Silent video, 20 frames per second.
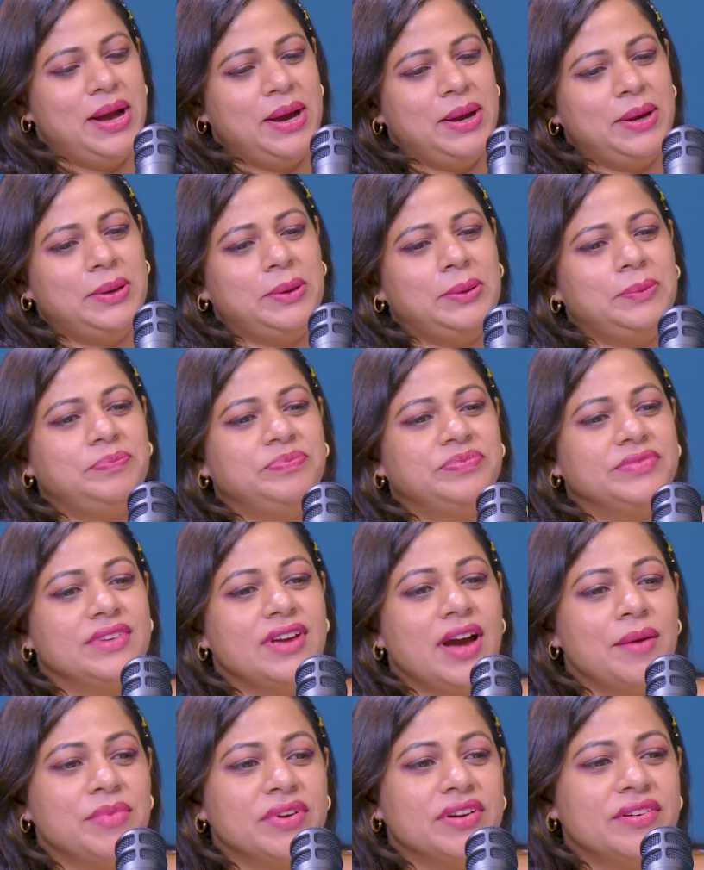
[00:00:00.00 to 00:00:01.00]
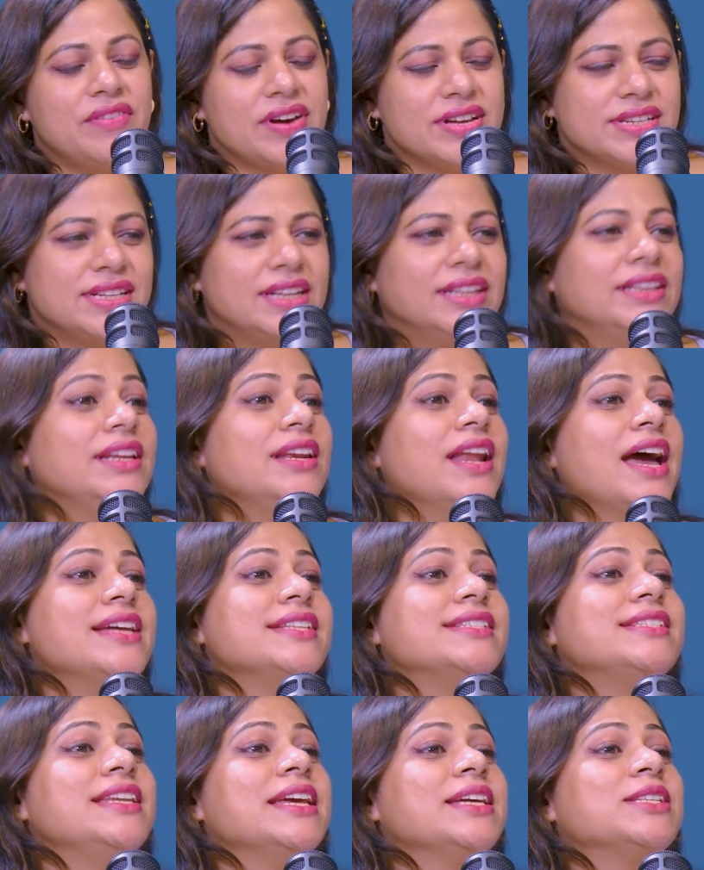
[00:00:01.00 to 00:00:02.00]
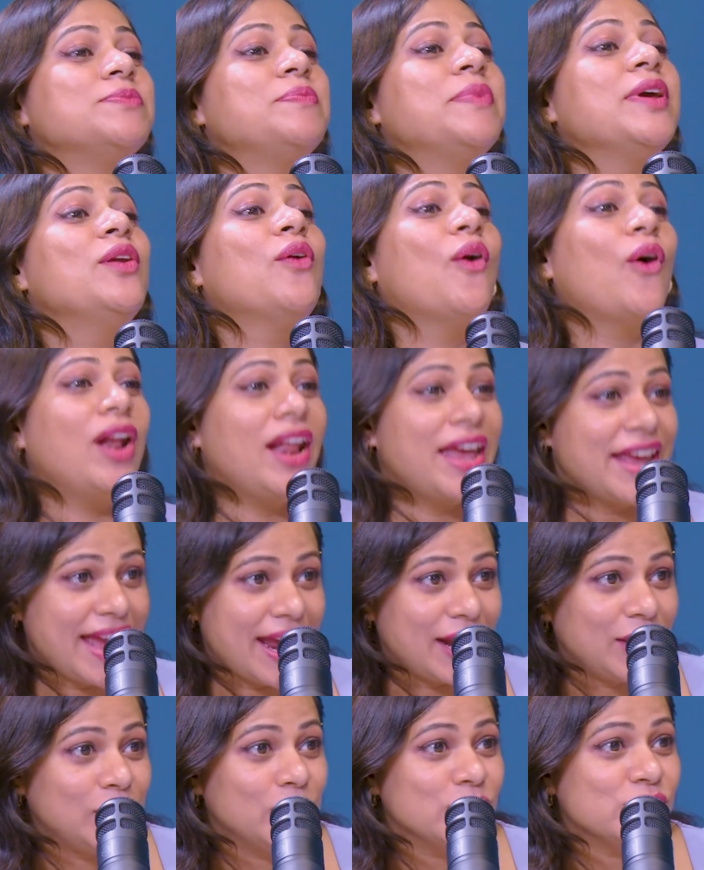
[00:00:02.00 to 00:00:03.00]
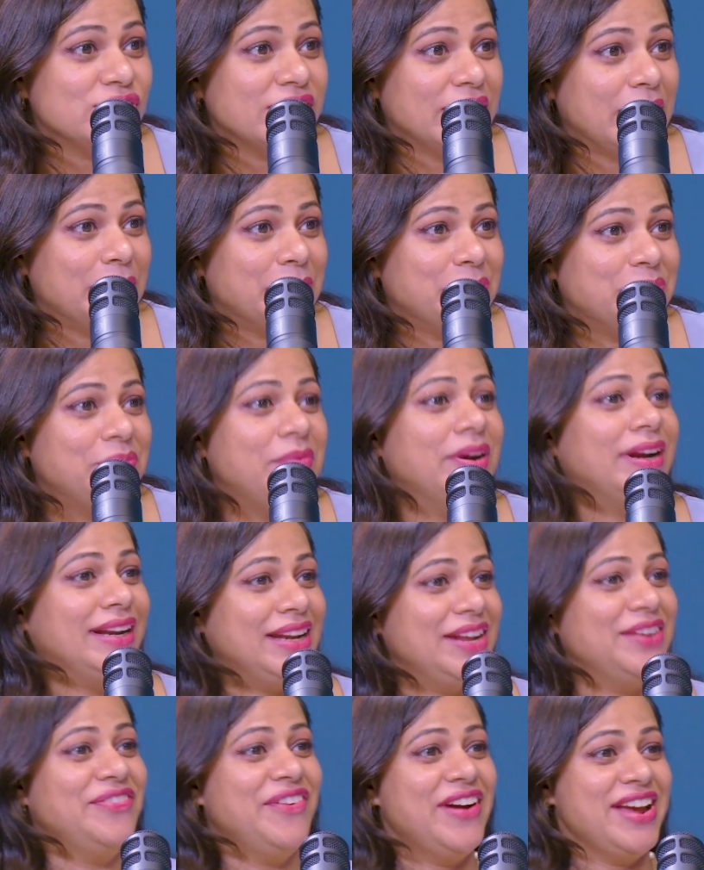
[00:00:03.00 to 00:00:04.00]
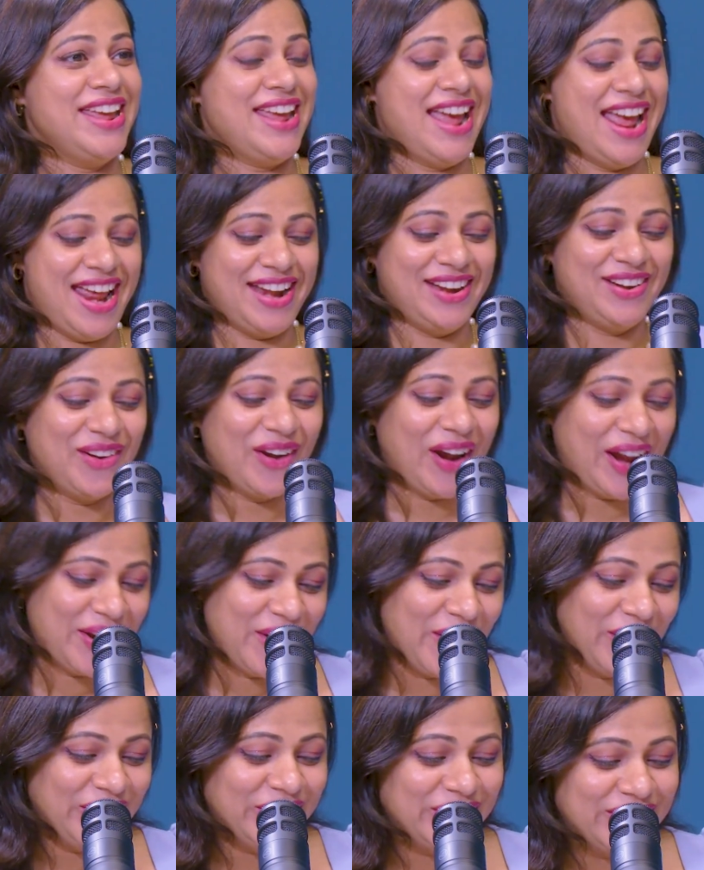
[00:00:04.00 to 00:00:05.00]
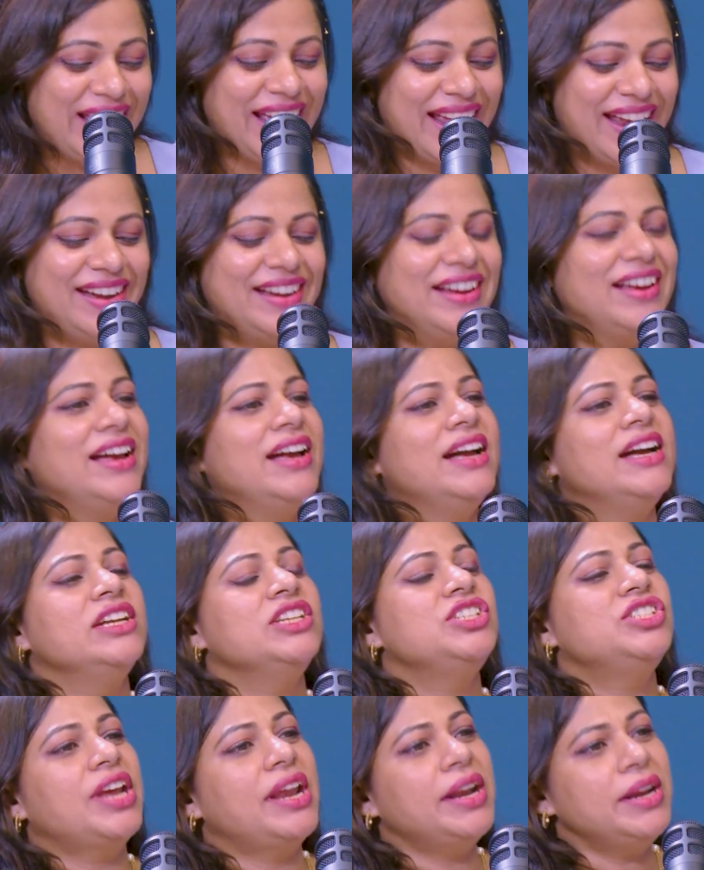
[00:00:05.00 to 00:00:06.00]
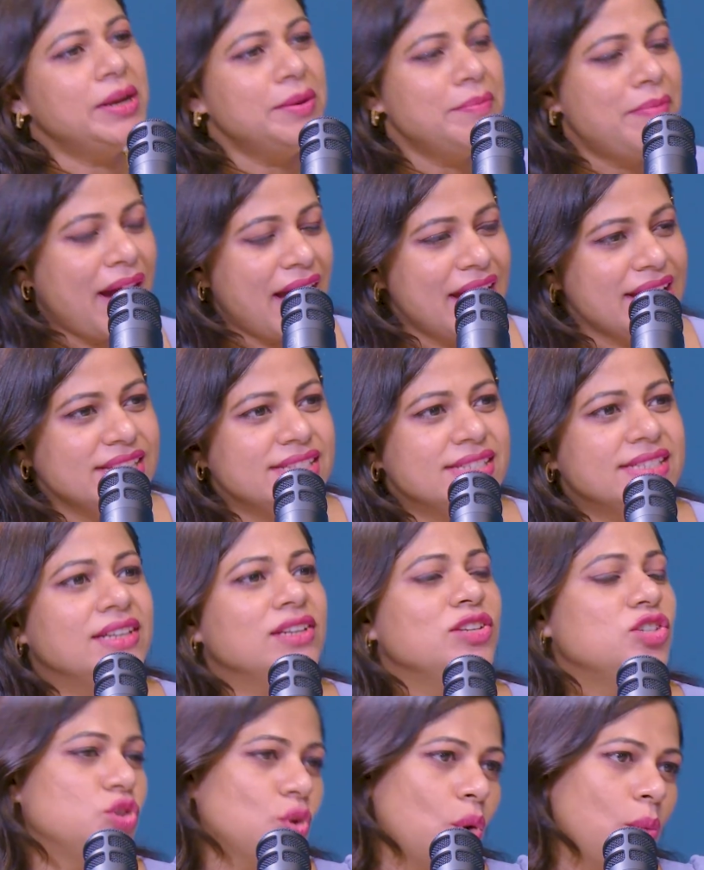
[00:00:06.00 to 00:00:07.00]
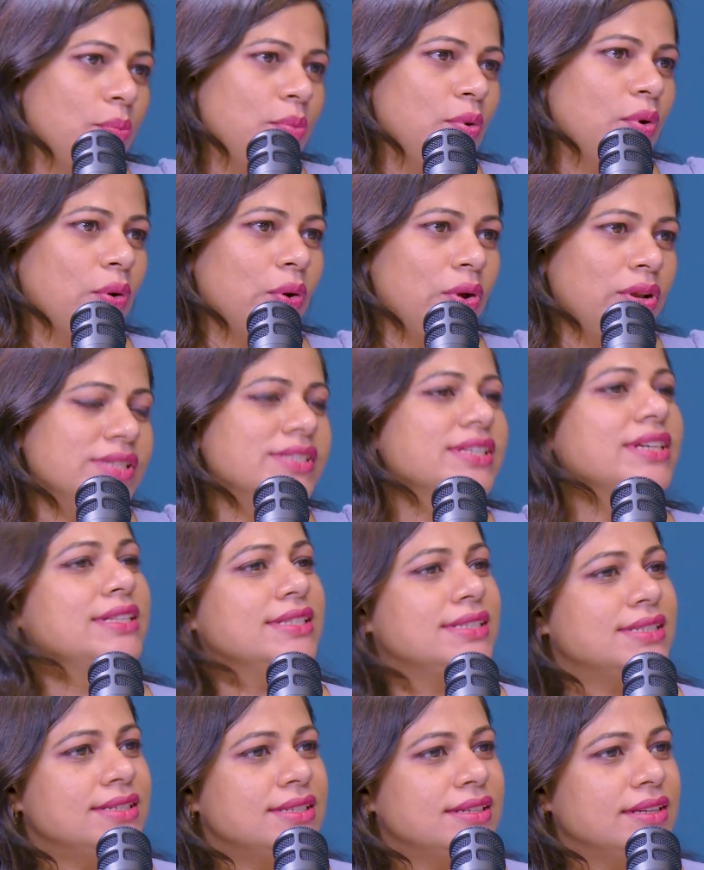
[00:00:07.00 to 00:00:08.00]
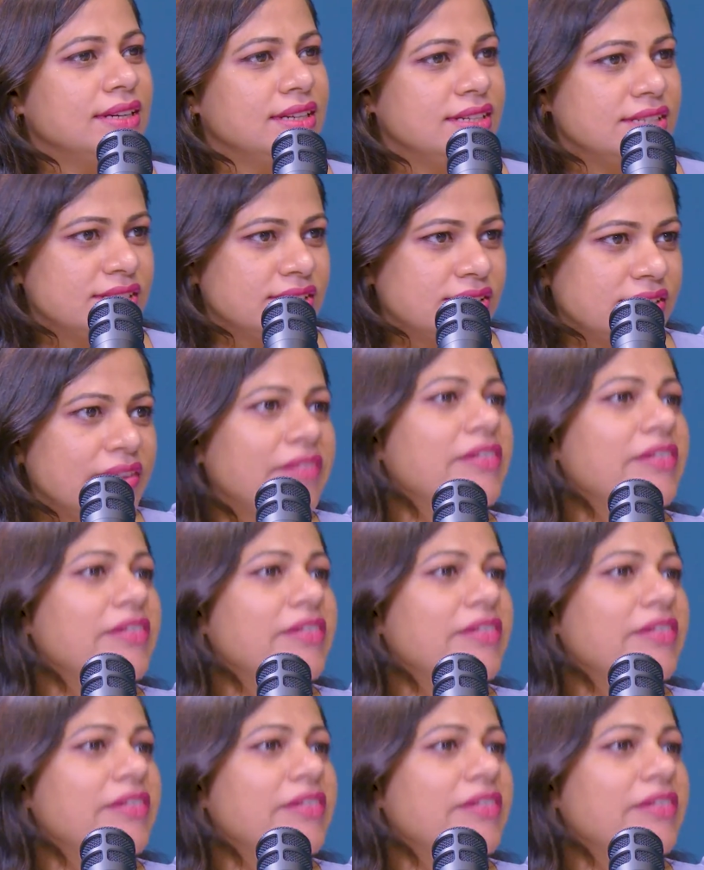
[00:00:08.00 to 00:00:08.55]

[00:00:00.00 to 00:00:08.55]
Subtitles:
Gamika, Vasanthi nicely explained all I had to say. But if I had to add on to that, gender bias in job roles is a